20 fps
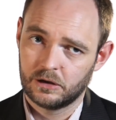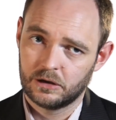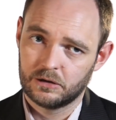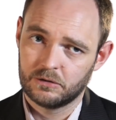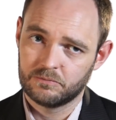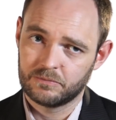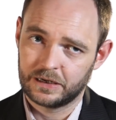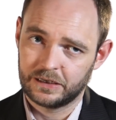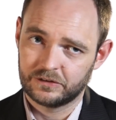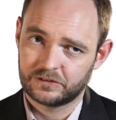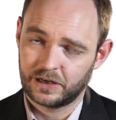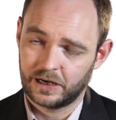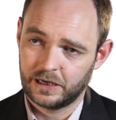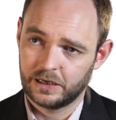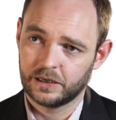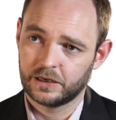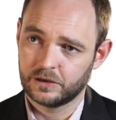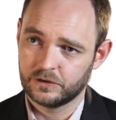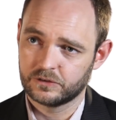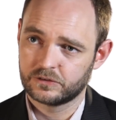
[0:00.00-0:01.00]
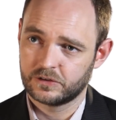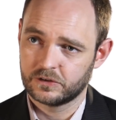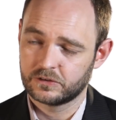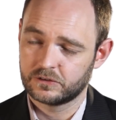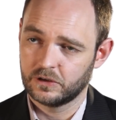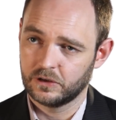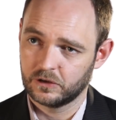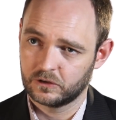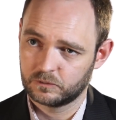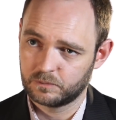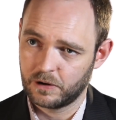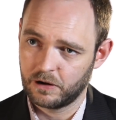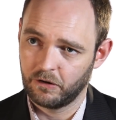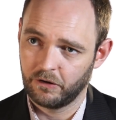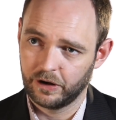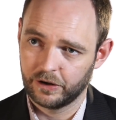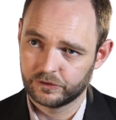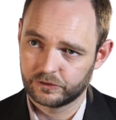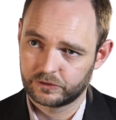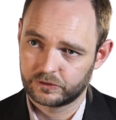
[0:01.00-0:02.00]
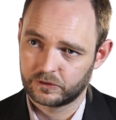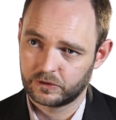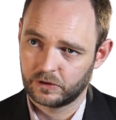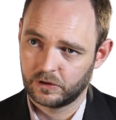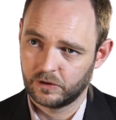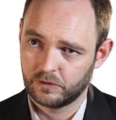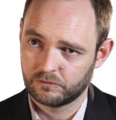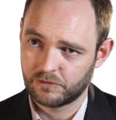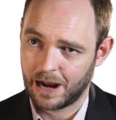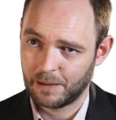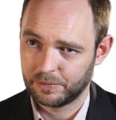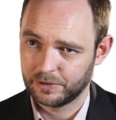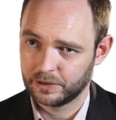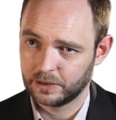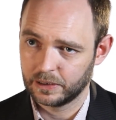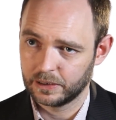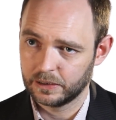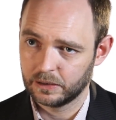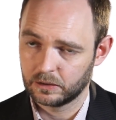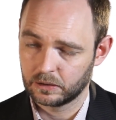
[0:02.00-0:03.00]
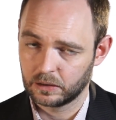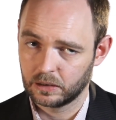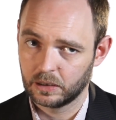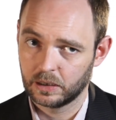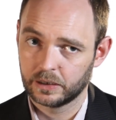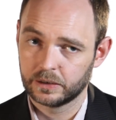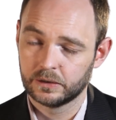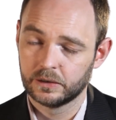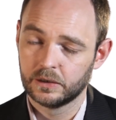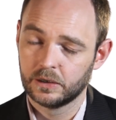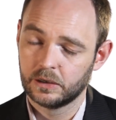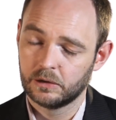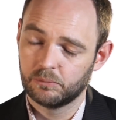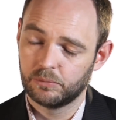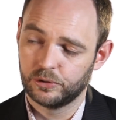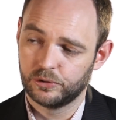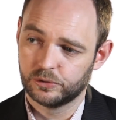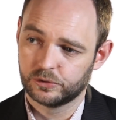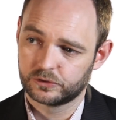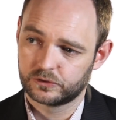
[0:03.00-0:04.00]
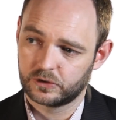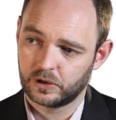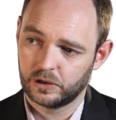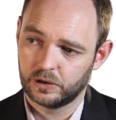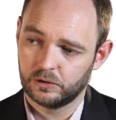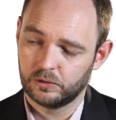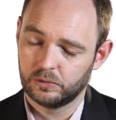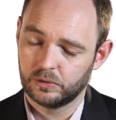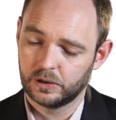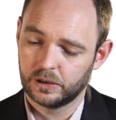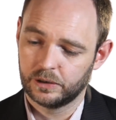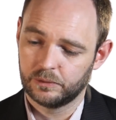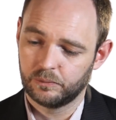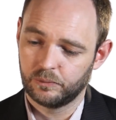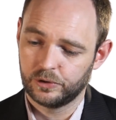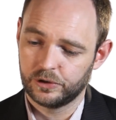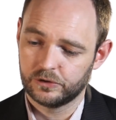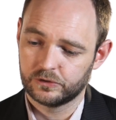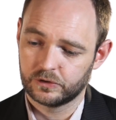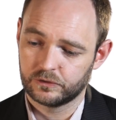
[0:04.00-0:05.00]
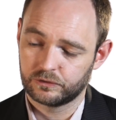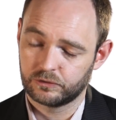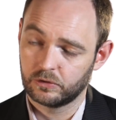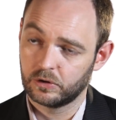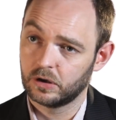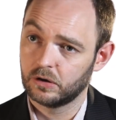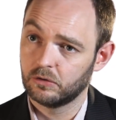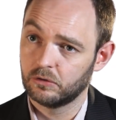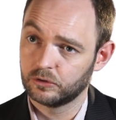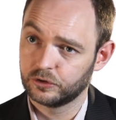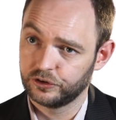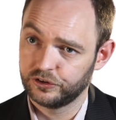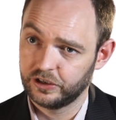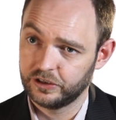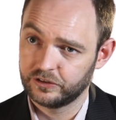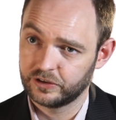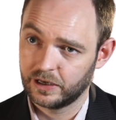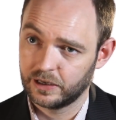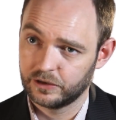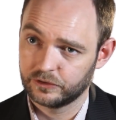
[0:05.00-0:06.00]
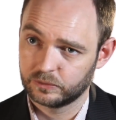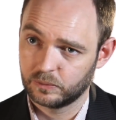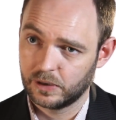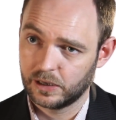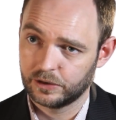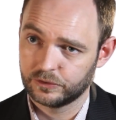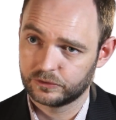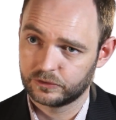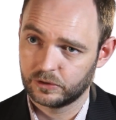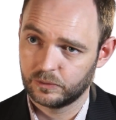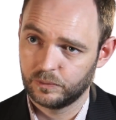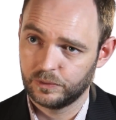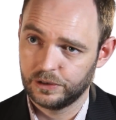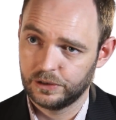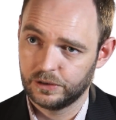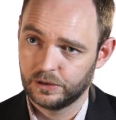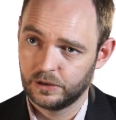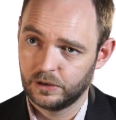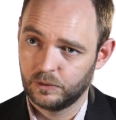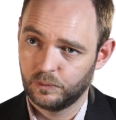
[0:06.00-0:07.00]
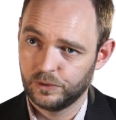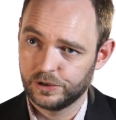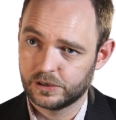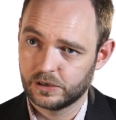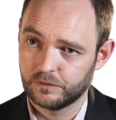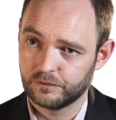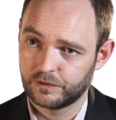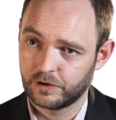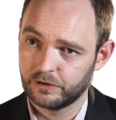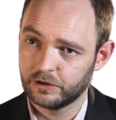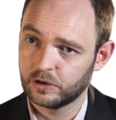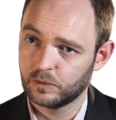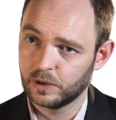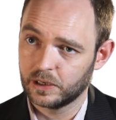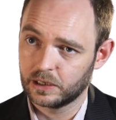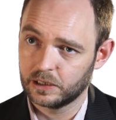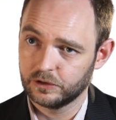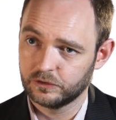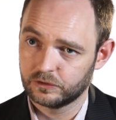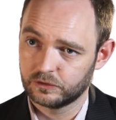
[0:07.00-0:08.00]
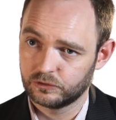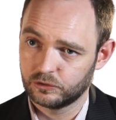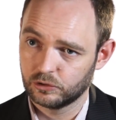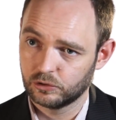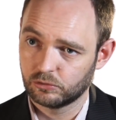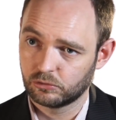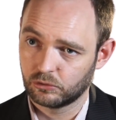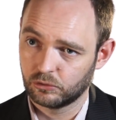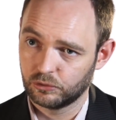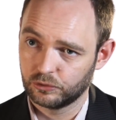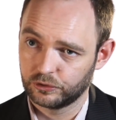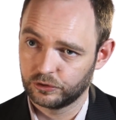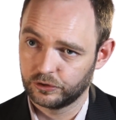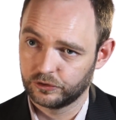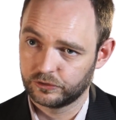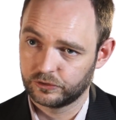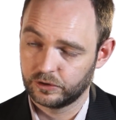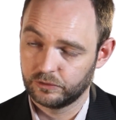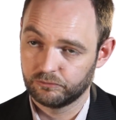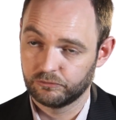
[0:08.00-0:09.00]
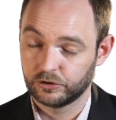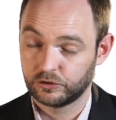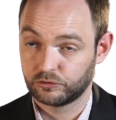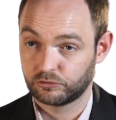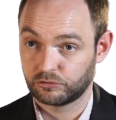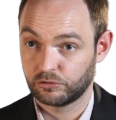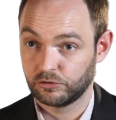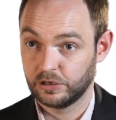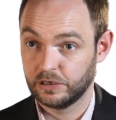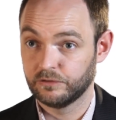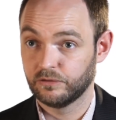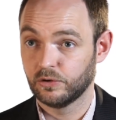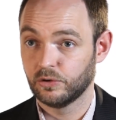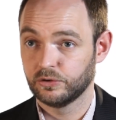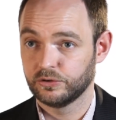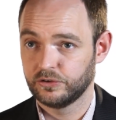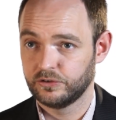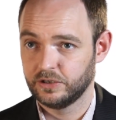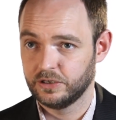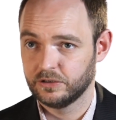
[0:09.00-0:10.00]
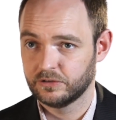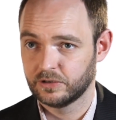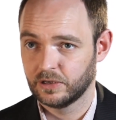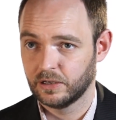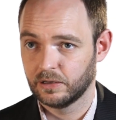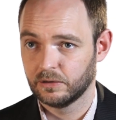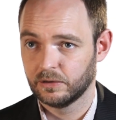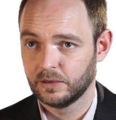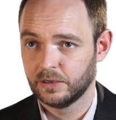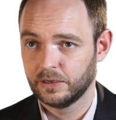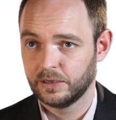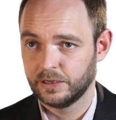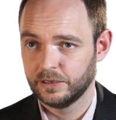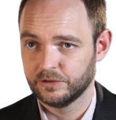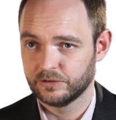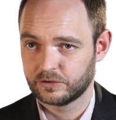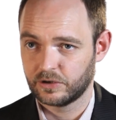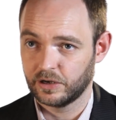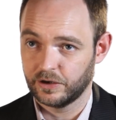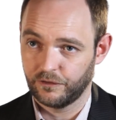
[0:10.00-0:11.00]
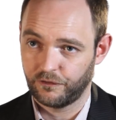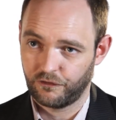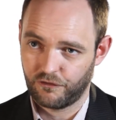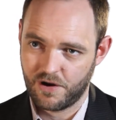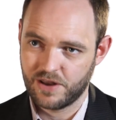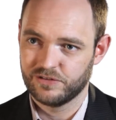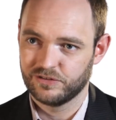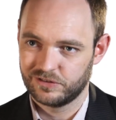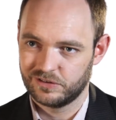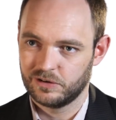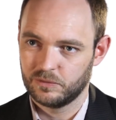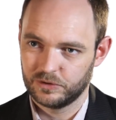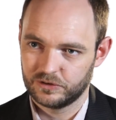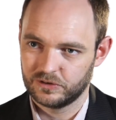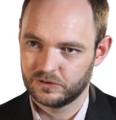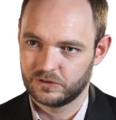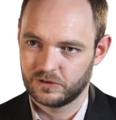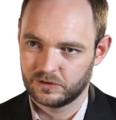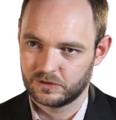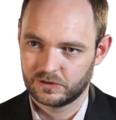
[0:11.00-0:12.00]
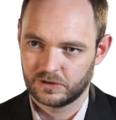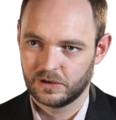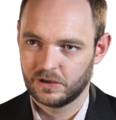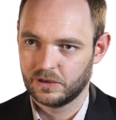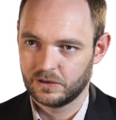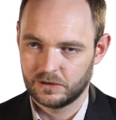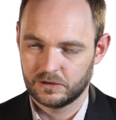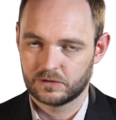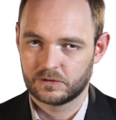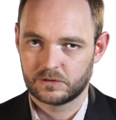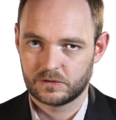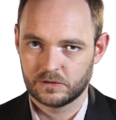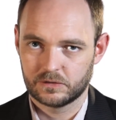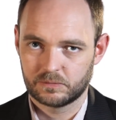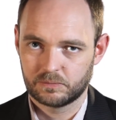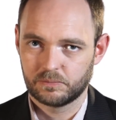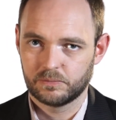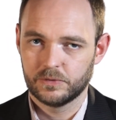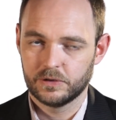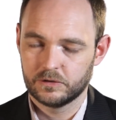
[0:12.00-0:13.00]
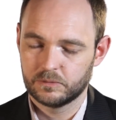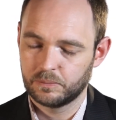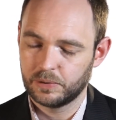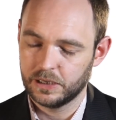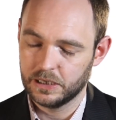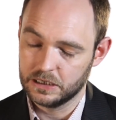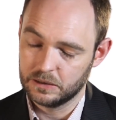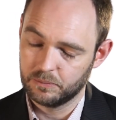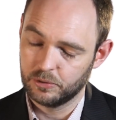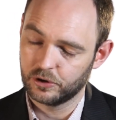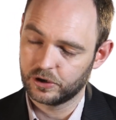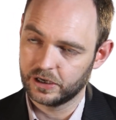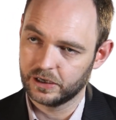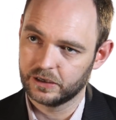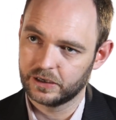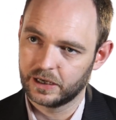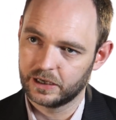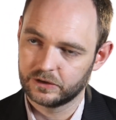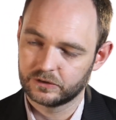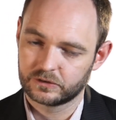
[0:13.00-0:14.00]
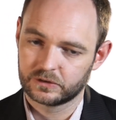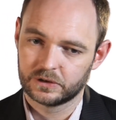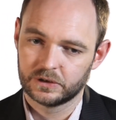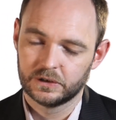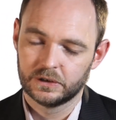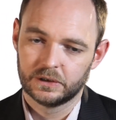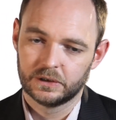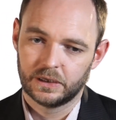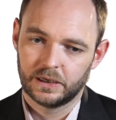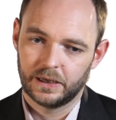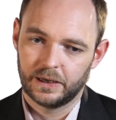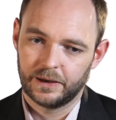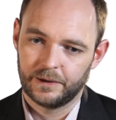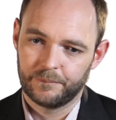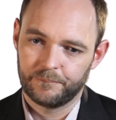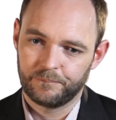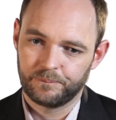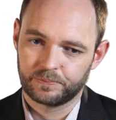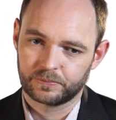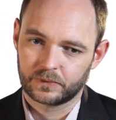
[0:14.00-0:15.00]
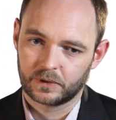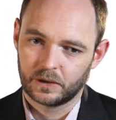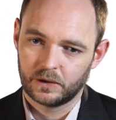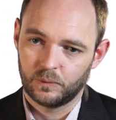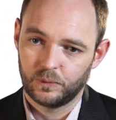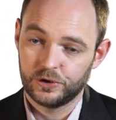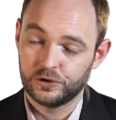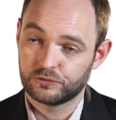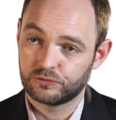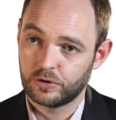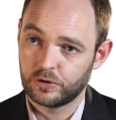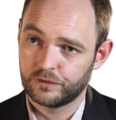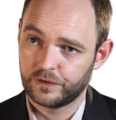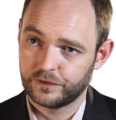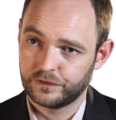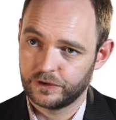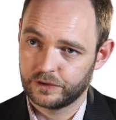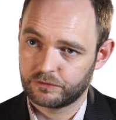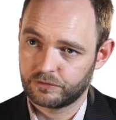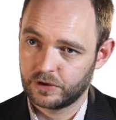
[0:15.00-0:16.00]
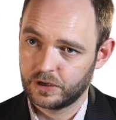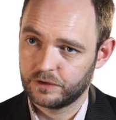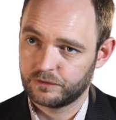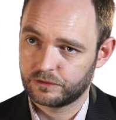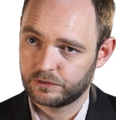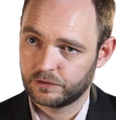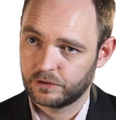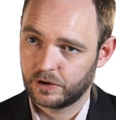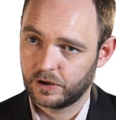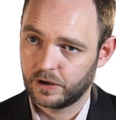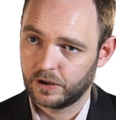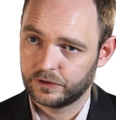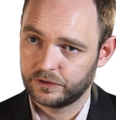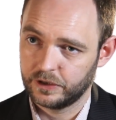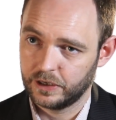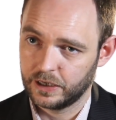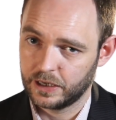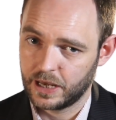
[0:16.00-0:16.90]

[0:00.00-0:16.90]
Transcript: maintain a consistent experience rapidly online, but also um, we use it for all our order detail as well, so we, we can very quickly store orders and retrieve order detail in this kind of frenzy, which is this, this, this, these peak booking days. Um, we use Route fifty-three for our D N